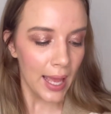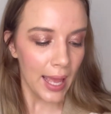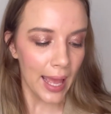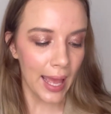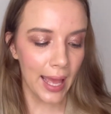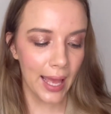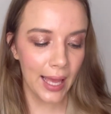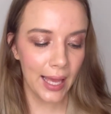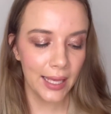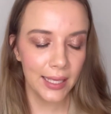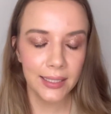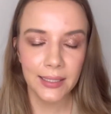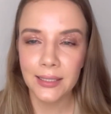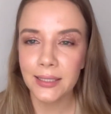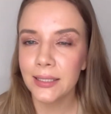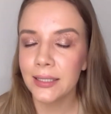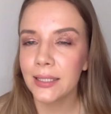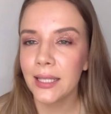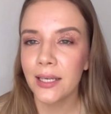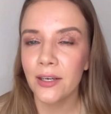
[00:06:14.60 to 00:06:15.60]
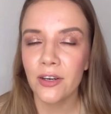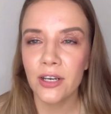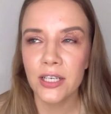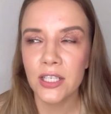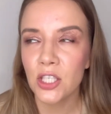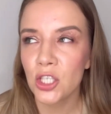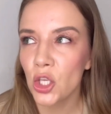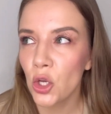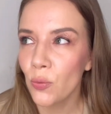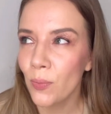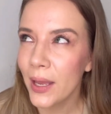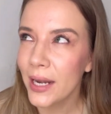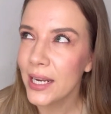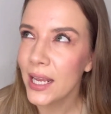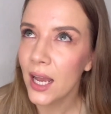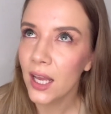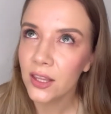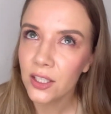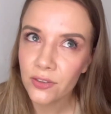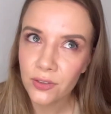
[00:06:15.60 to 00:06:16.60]
And there are so
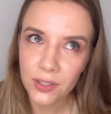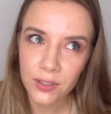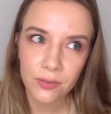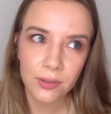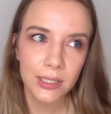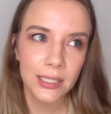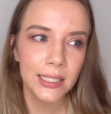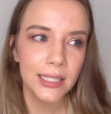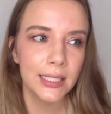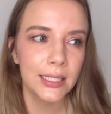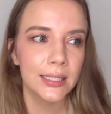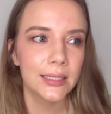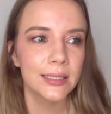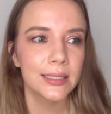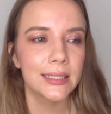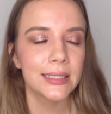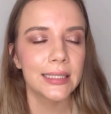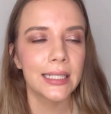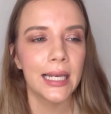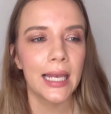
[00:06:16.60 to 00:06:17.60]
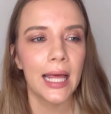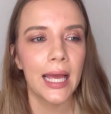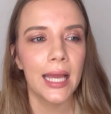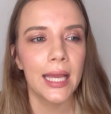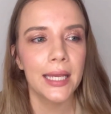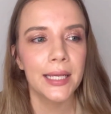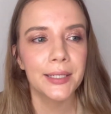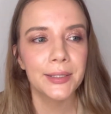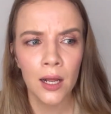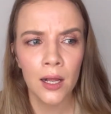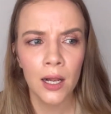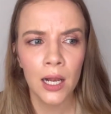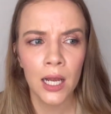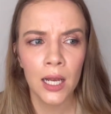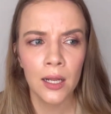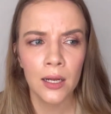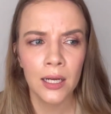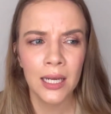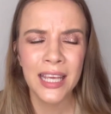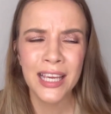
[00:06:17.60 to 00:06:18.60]
many other ingredients like
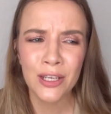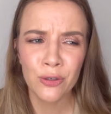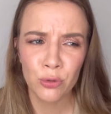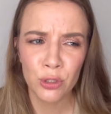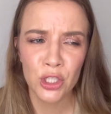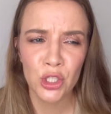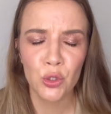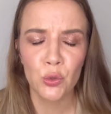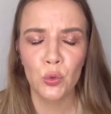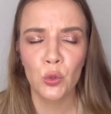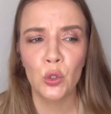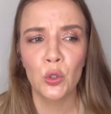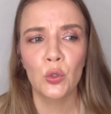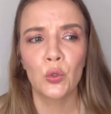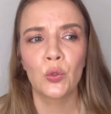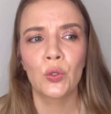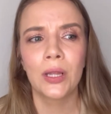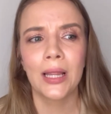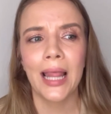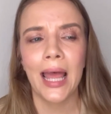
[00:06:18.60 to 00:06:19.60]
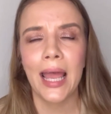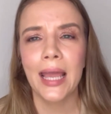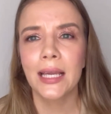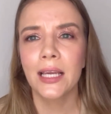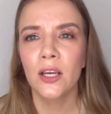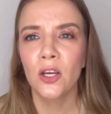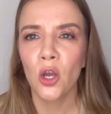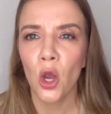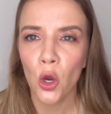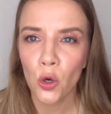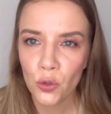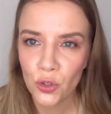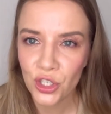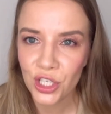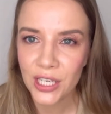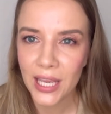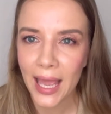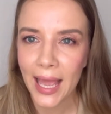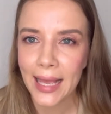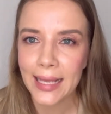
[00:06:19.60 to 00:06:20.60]
licorice root, like
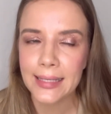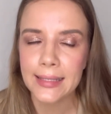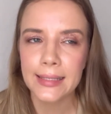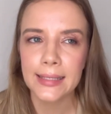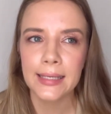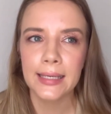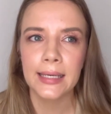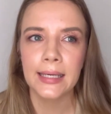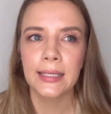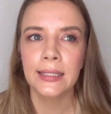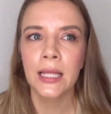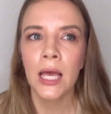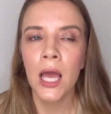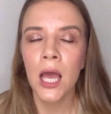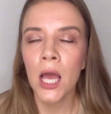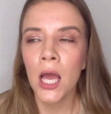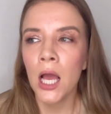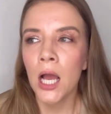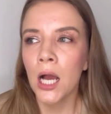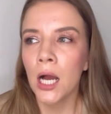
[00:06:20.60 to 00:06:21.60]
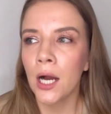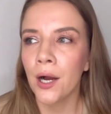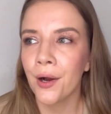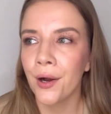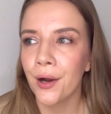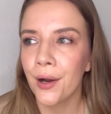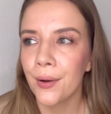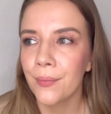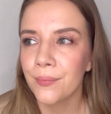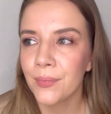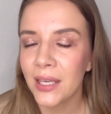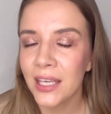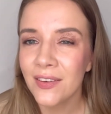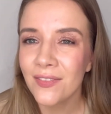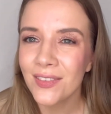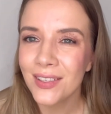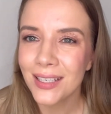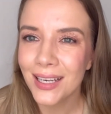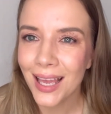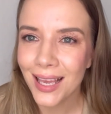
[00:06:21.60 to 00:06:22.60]
kojic acid,
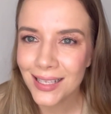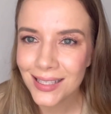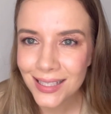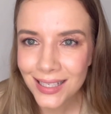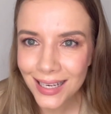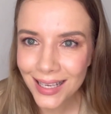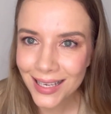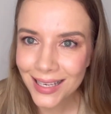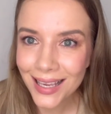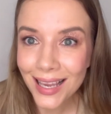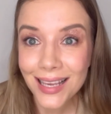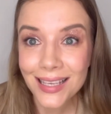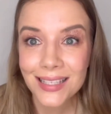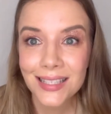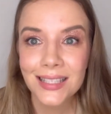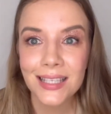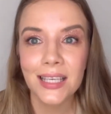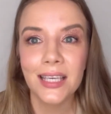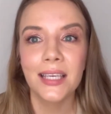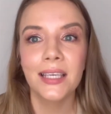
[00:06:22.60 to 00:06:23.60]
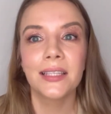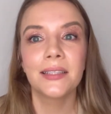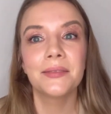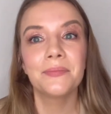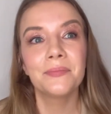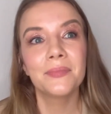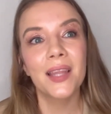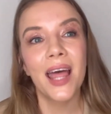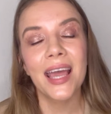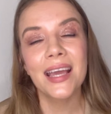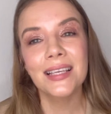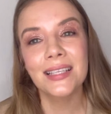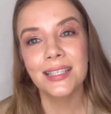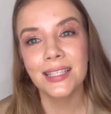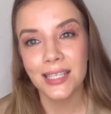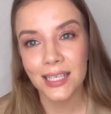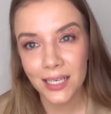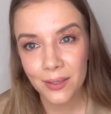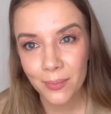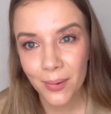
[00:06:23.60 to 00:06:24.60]
even azelaic acid,
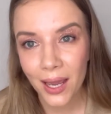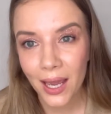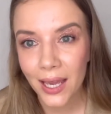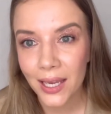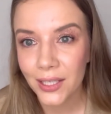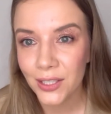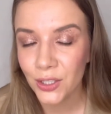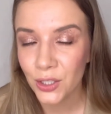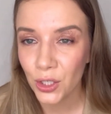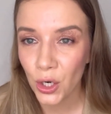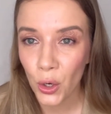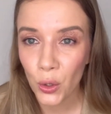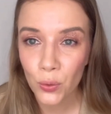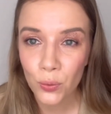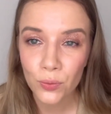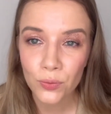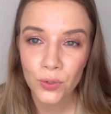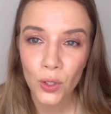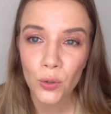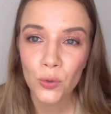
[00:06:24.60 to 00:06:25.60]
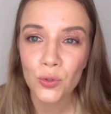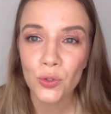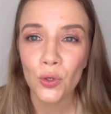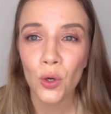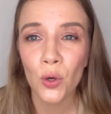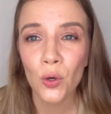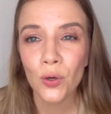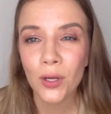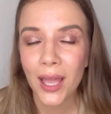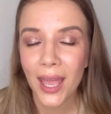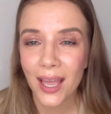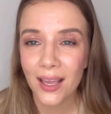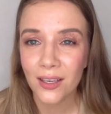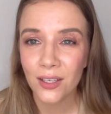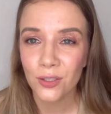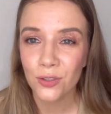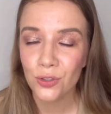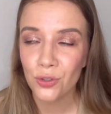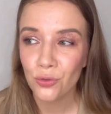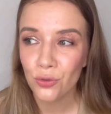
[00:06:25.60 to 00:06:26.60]
niacinamide, you know, those all can
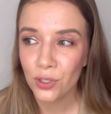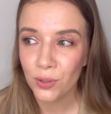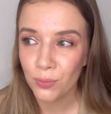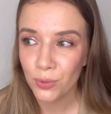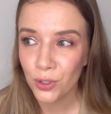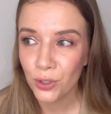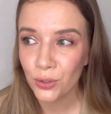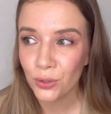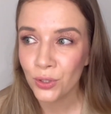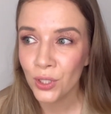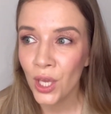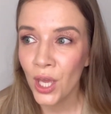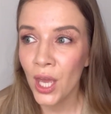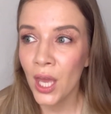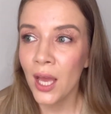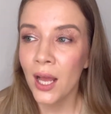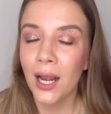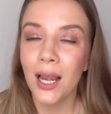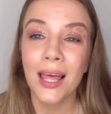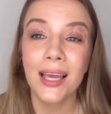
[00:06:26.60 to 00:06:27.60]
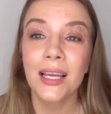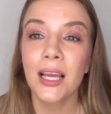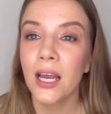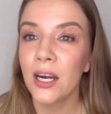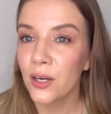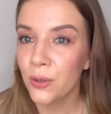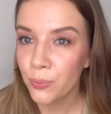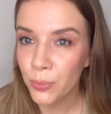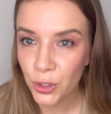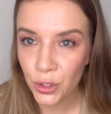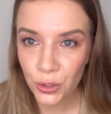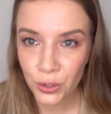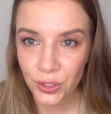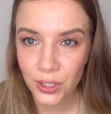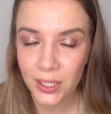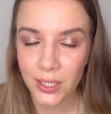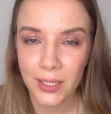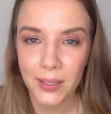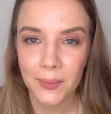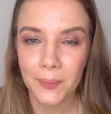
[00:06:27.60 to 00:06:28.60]
contribute, like
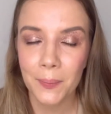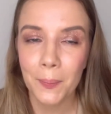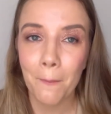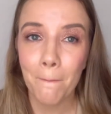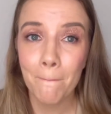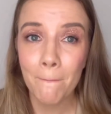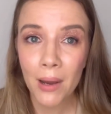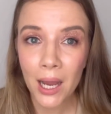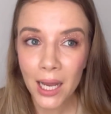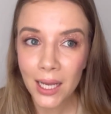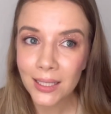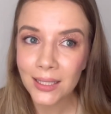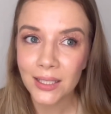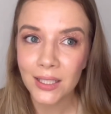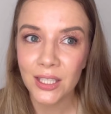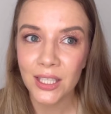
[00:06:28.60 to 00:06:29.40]
arbutin, but